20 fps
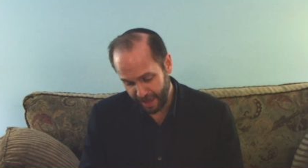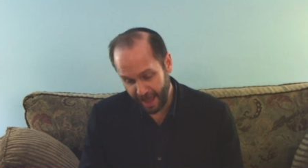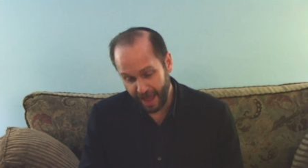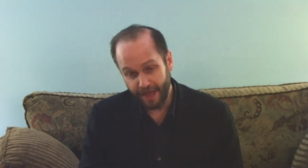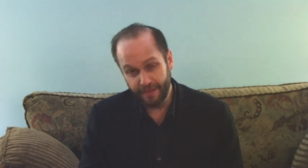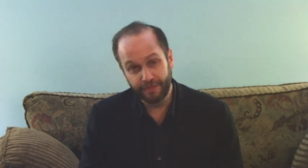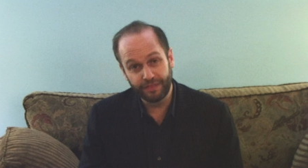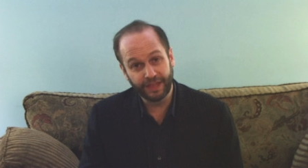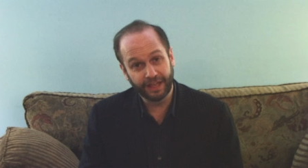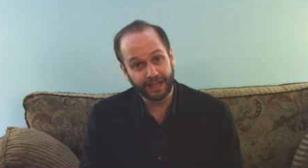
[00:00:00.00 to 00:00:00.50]

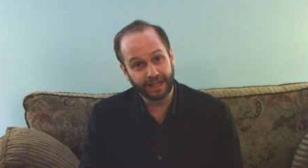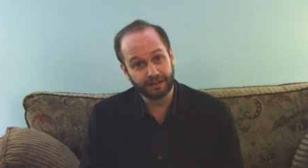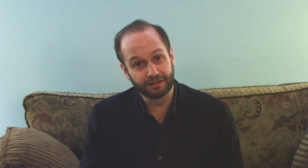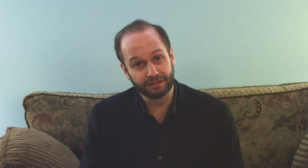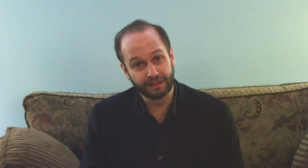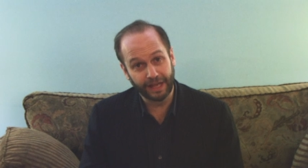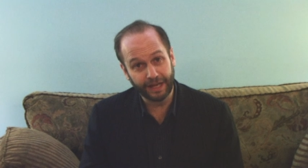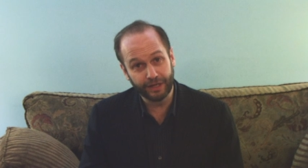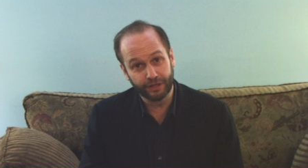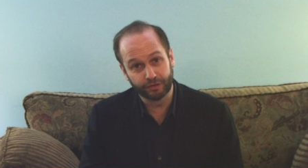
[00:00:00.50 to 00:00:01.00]
and they
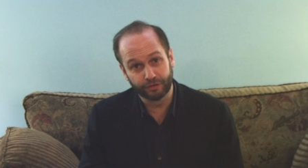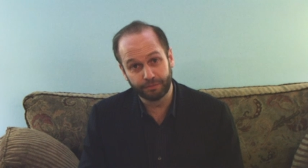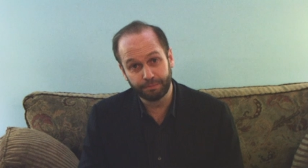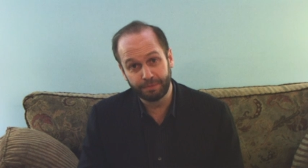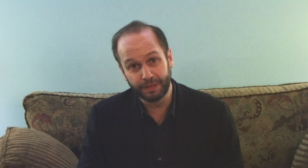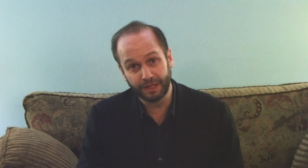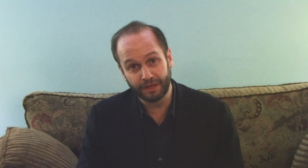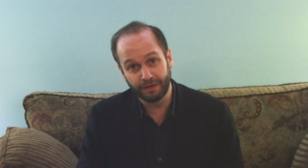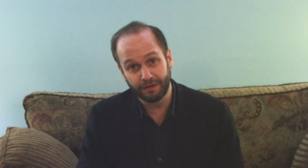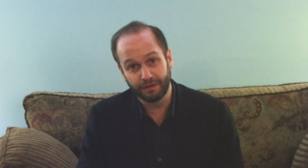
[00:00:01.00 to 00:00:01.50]
had later
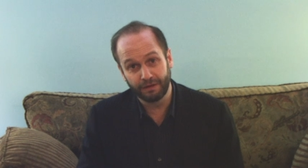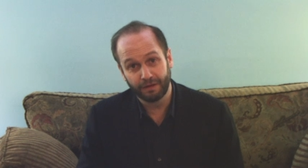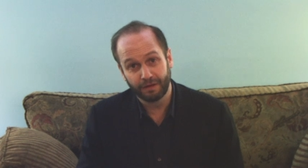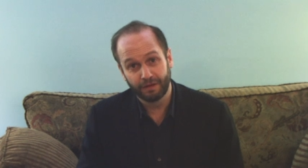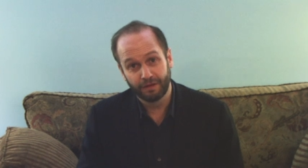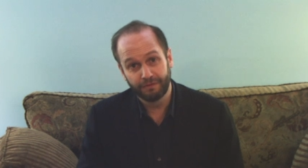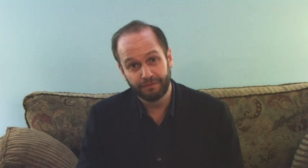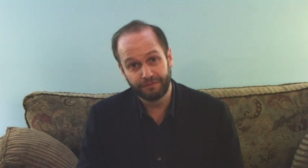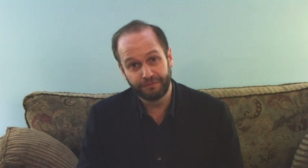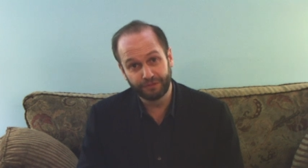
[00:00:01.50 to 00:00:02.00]
been
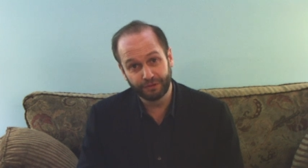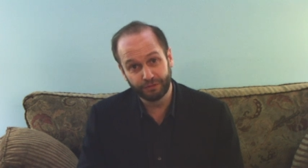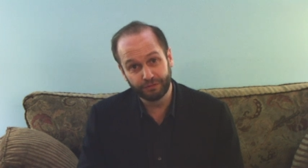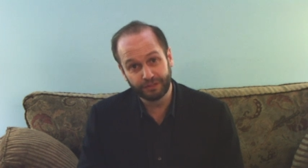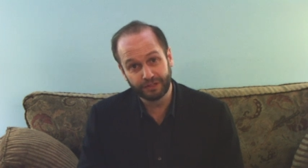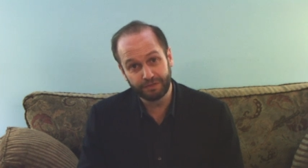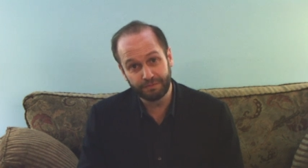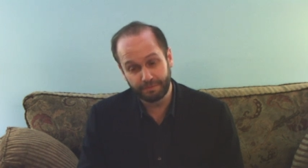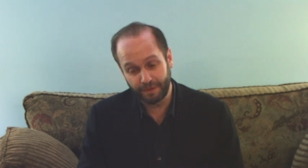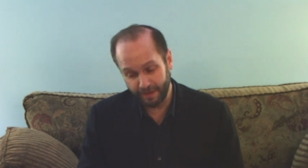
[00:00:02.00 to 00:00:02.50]

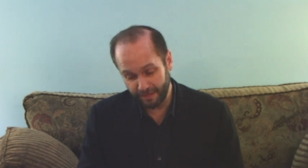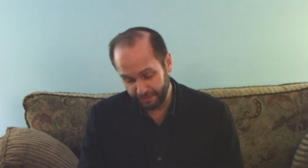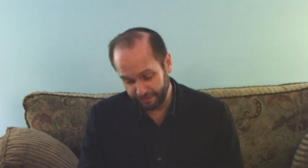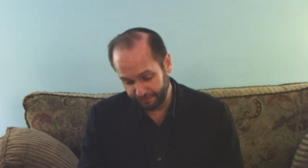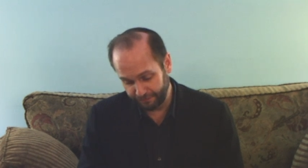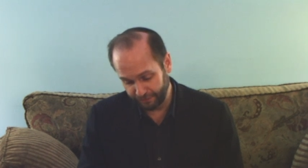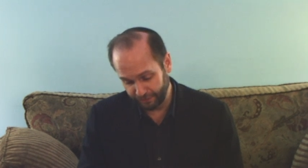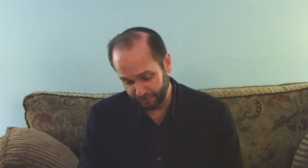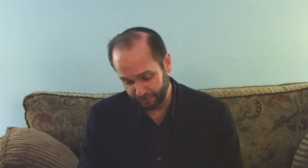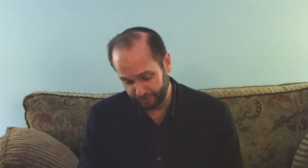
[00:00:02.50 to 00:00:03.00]
filled in by the
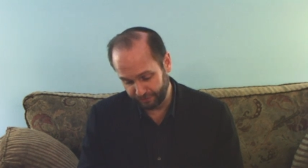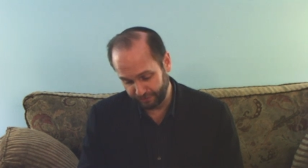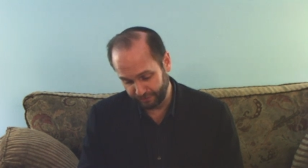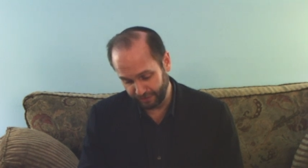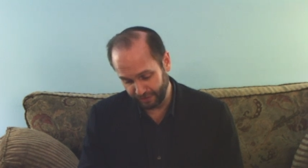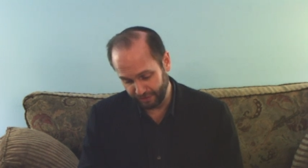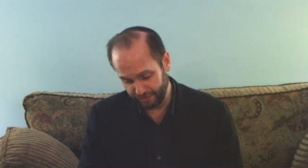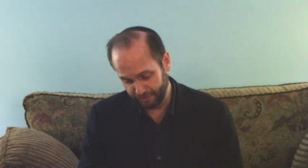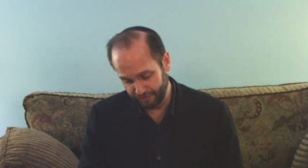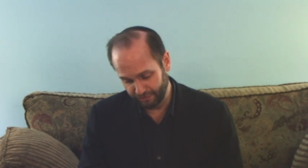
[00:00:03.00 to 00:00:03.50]

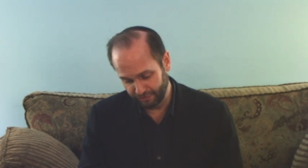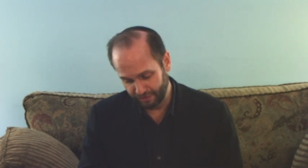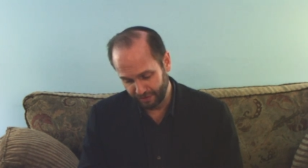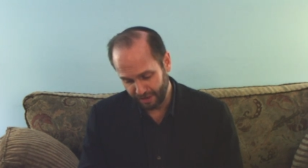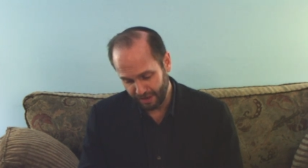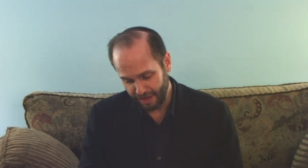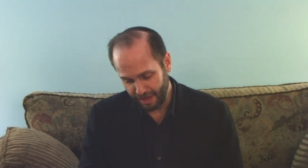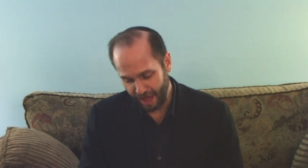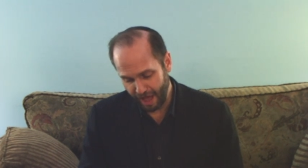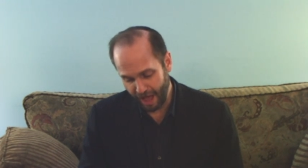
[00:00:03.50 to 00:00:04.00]
Philistines.
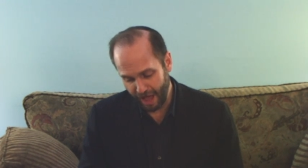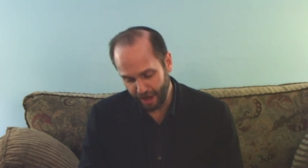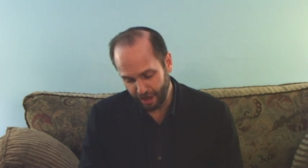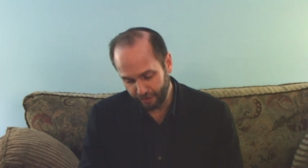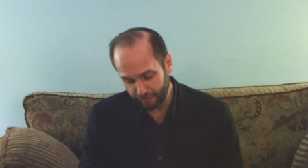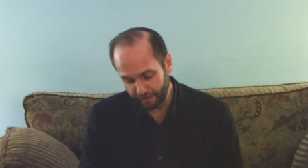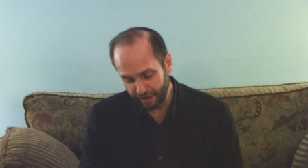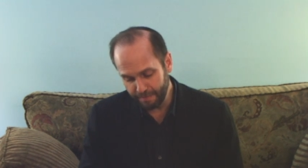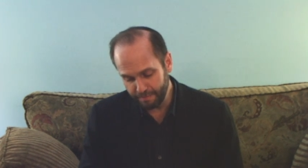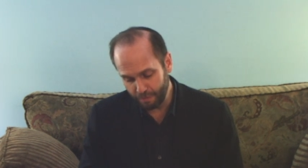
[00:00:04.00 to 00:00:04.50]

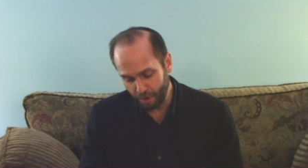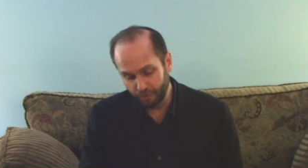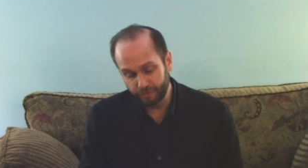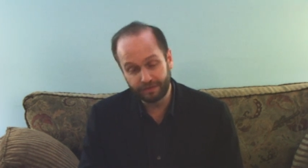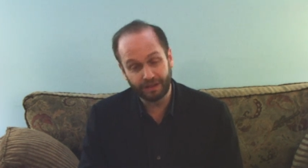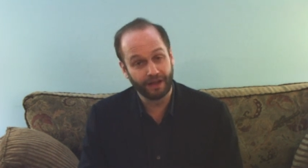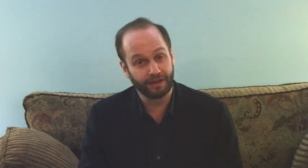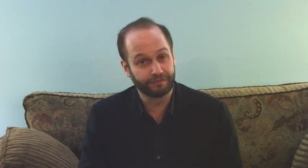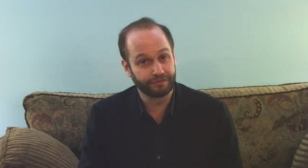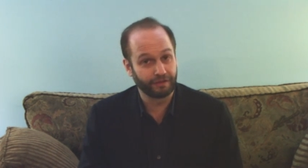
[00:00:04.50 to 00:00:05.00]
Achrei
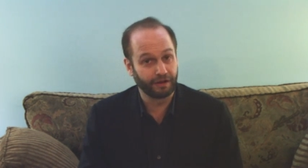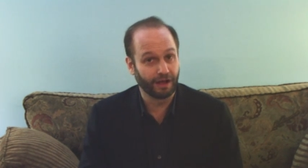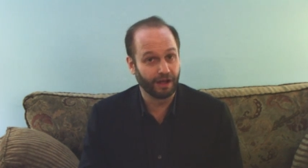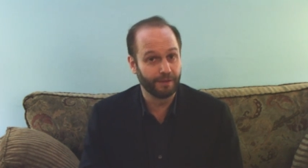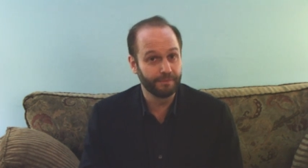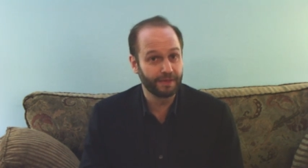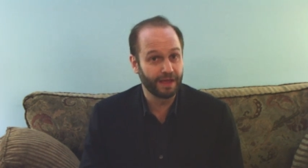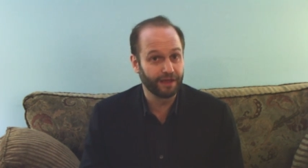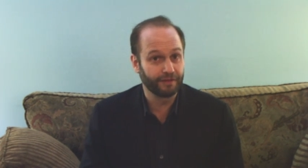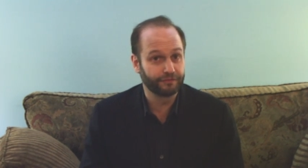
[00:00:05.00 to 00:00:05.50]
mot
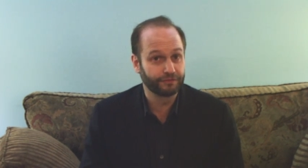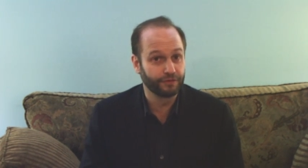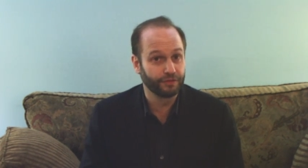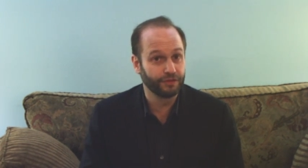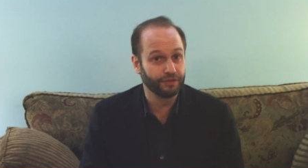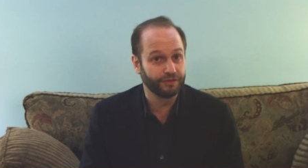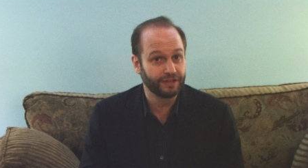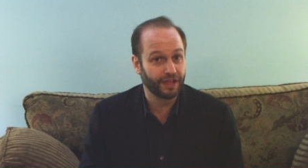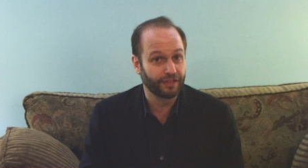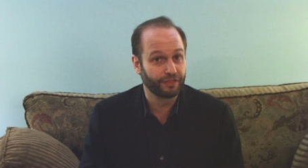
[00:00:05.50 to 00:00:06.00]
Avraham, after
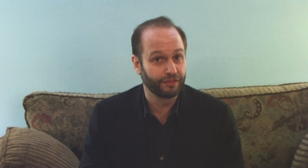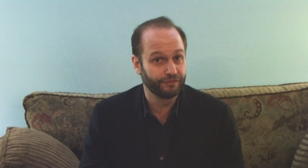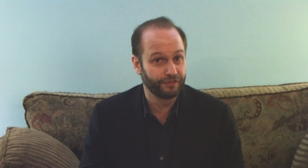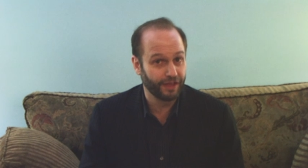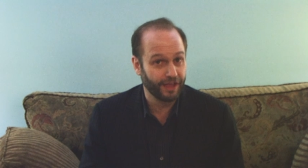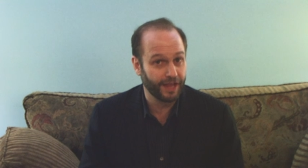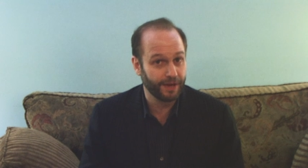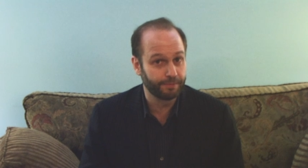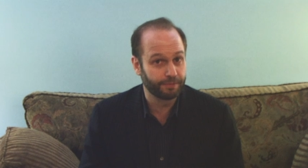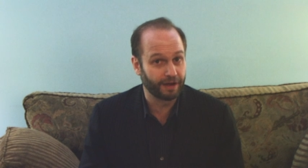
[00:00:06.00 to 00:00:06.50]
the death of
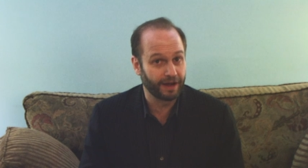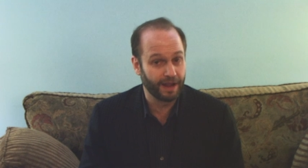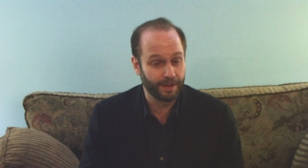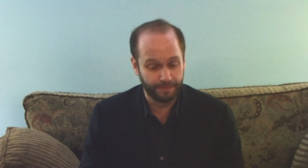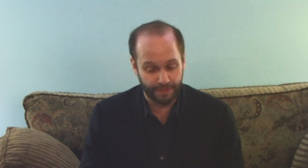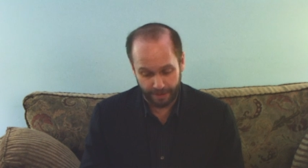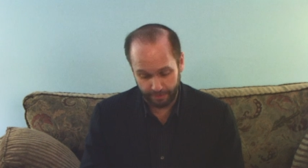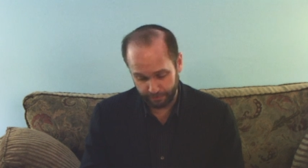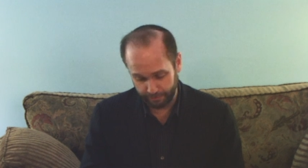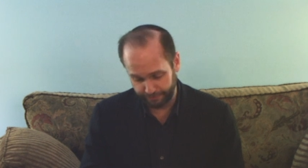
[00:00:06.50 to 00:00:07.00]

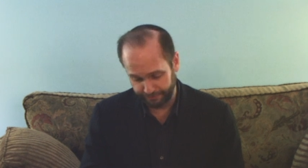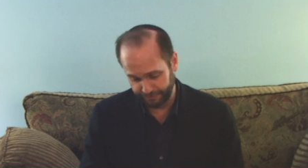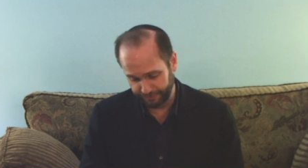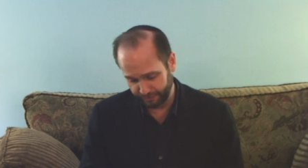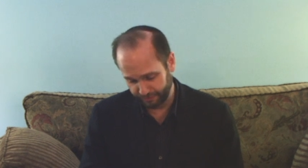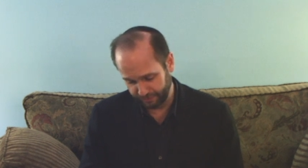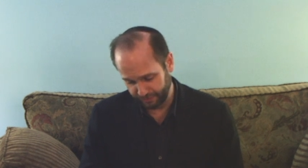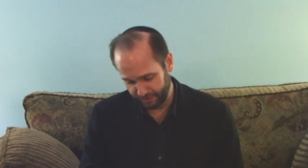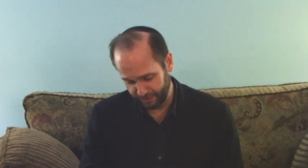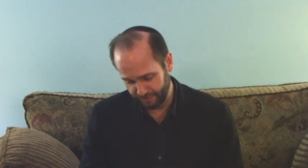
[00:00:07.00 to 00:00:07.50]
Abraham, they were
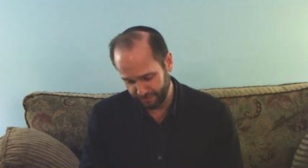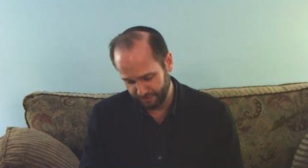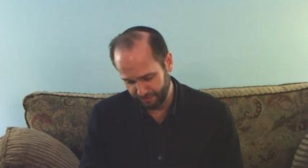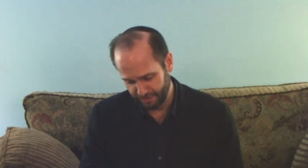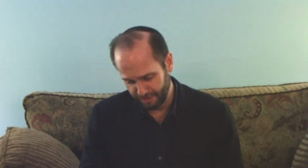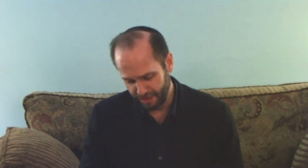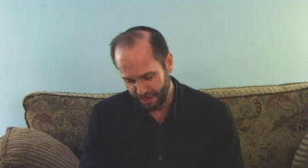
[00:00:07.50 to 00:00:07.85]
filled in.